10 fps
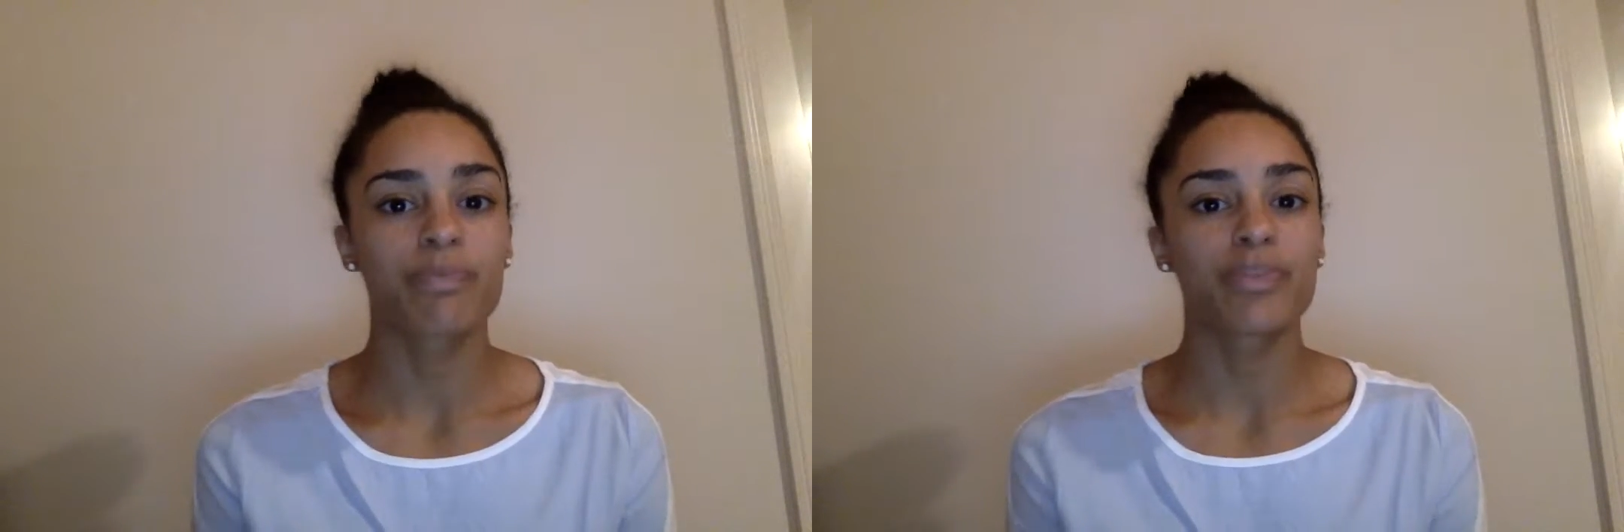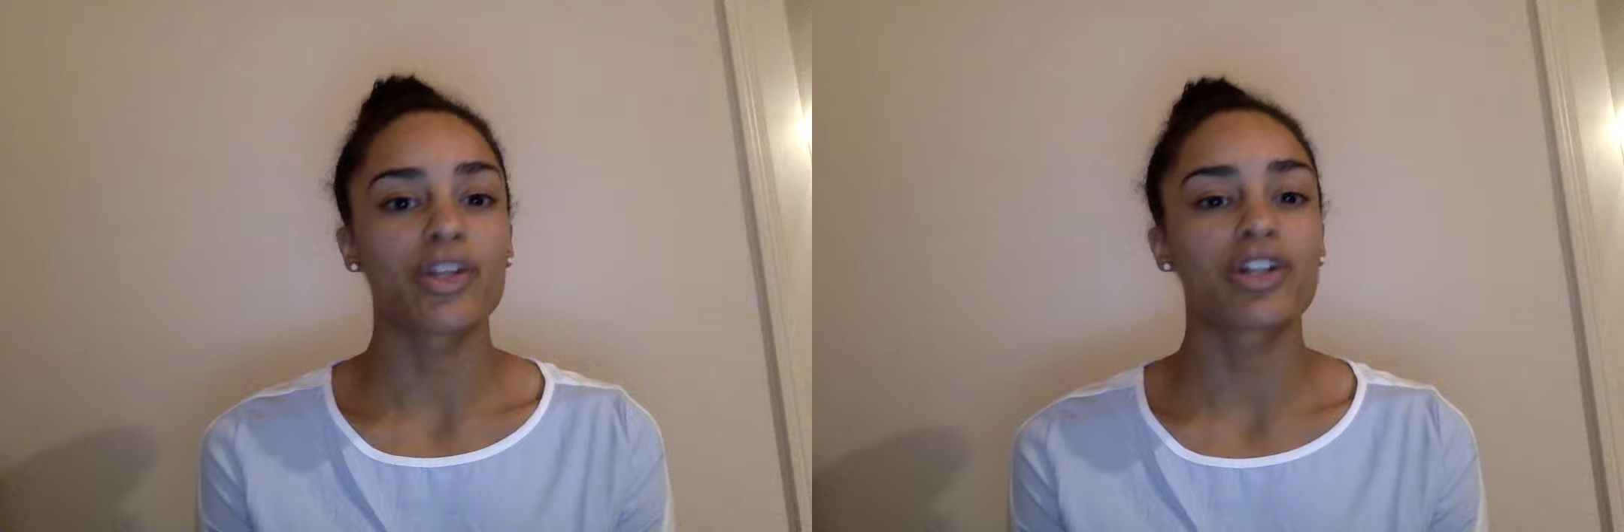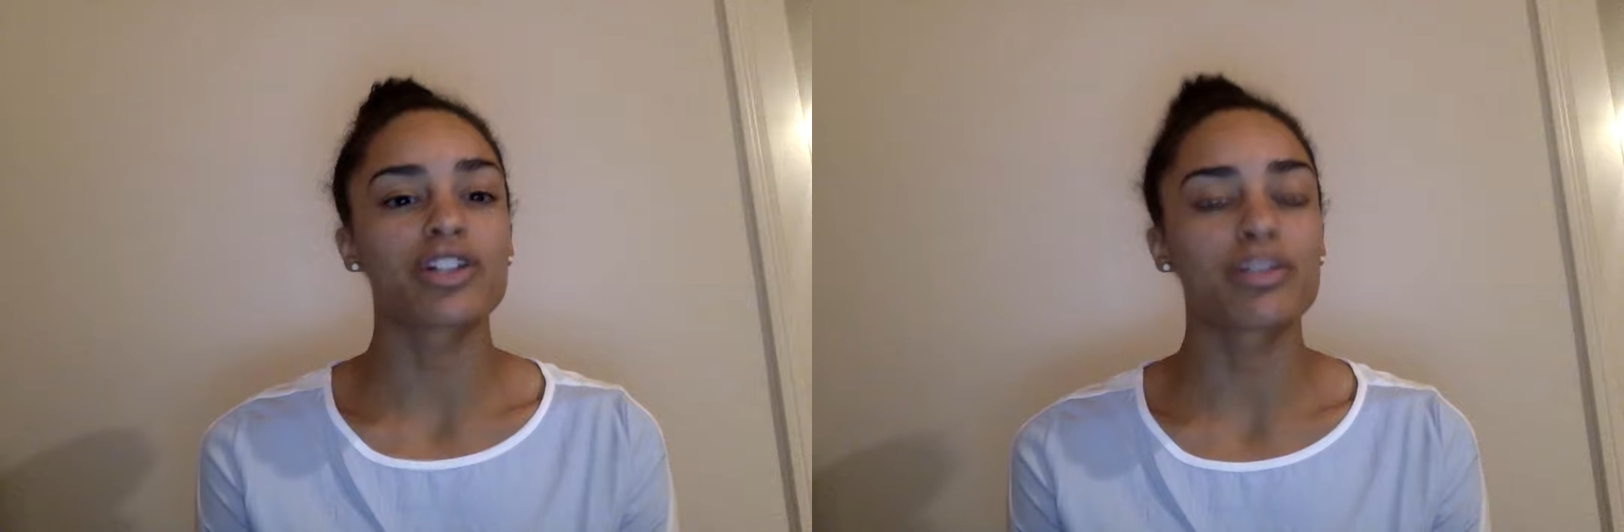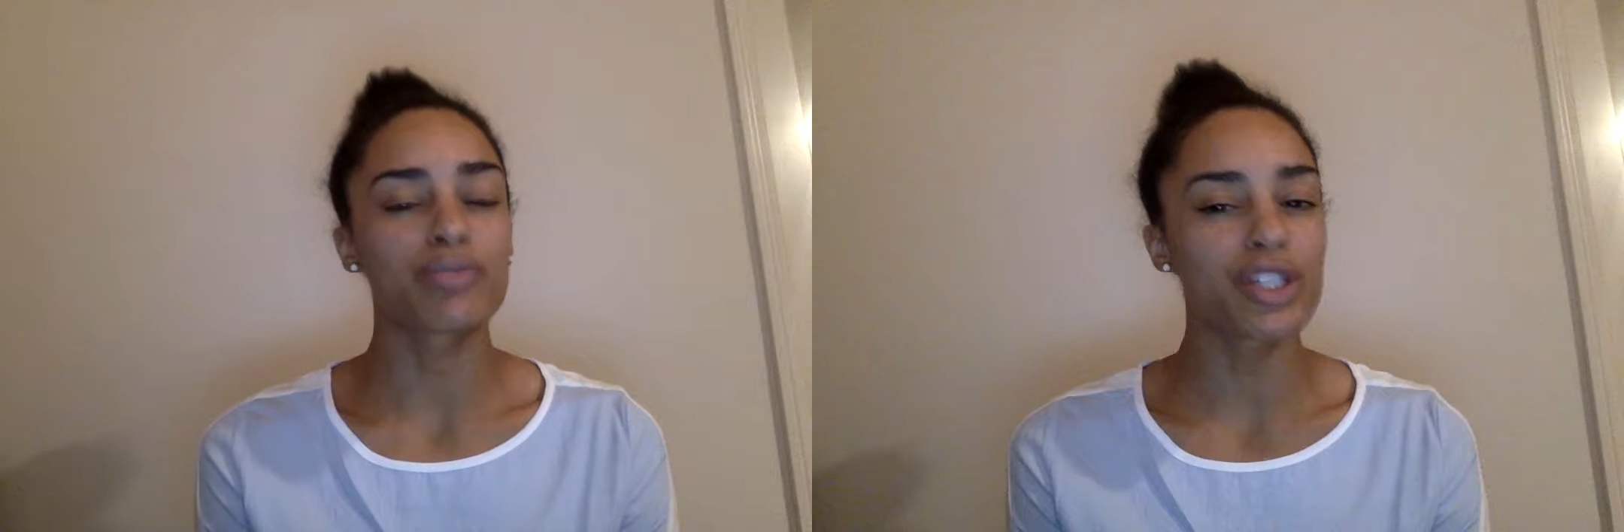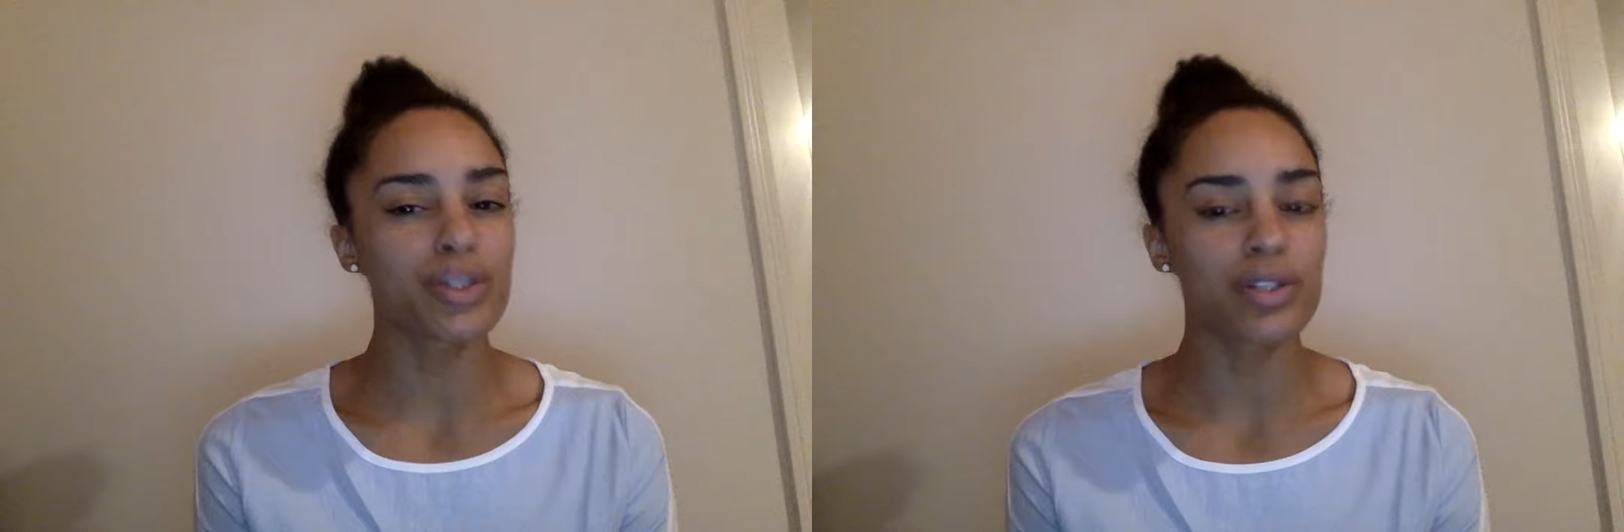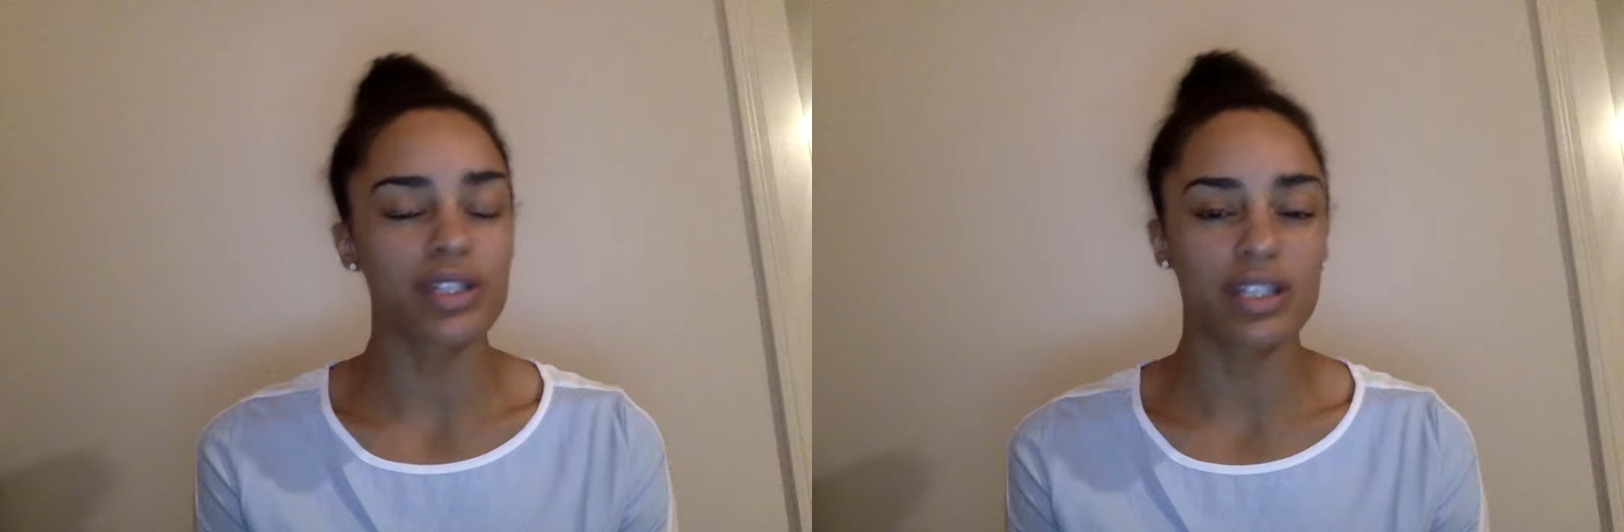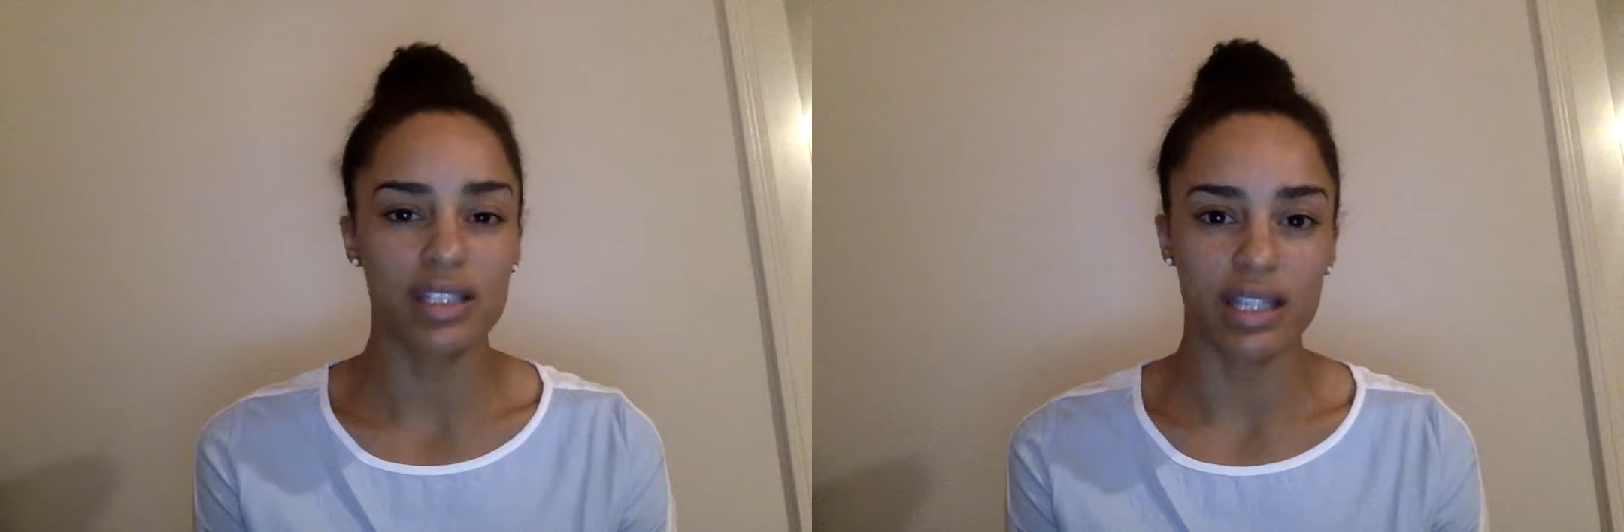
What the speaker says: there are some resources